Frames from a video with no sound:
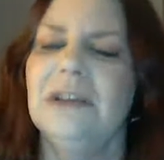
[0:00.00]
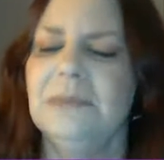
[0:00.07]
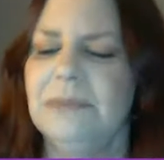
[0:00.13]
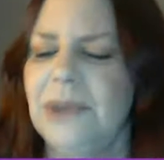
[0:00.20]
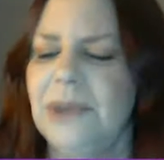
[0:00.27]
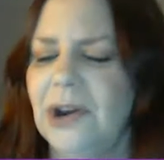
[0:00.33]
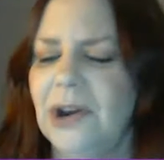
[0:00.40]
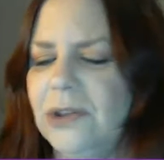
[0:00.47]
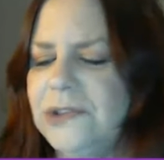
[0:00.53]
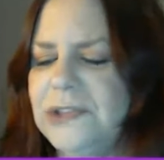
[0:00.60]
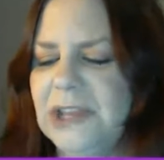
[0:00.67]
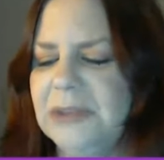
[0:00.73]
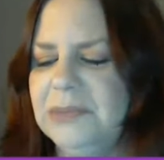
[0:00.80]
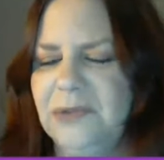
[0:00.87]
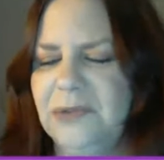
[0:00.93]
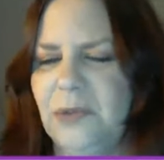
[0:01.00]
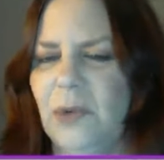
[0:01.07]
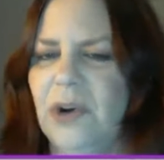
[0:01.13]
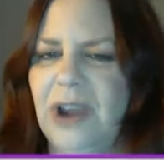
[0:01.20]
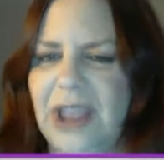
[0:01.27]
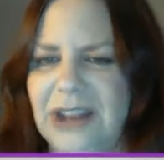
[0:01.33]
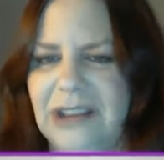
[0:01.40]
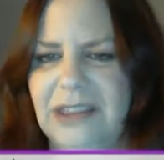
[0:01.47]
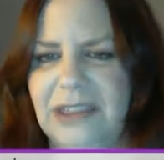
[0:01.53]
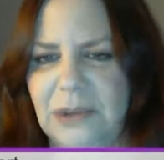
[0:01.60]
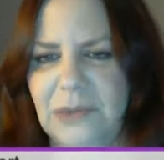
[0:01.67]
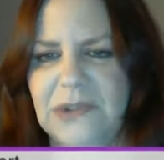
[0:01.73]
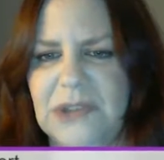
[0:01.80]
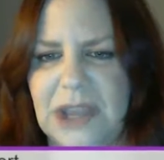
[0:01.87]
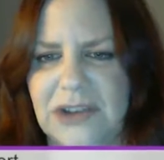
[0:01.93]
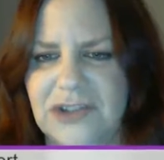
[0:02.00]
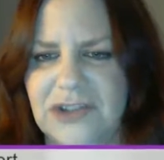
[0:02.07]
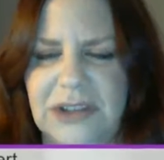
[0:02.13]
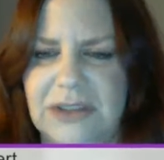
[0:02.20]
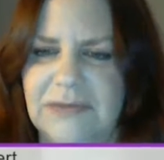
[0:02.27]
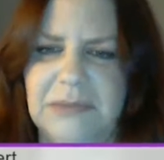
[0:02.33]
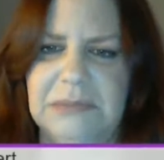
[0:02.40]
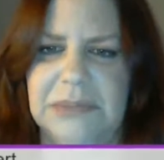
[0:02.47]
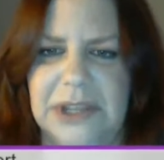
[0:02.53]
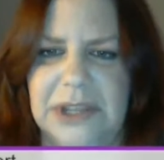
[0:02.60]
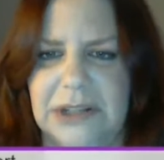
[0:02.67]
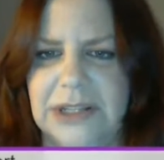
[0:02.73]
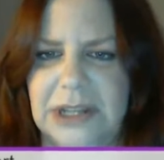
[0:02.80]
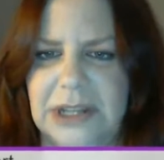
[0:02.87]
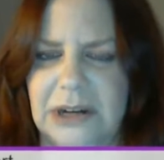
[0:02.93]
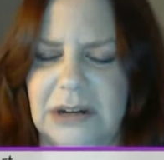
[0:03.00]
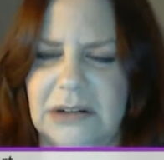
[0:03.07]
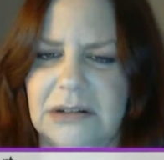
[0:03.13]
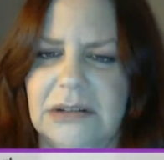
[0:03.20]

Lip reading: burial site before anything was actually even built there.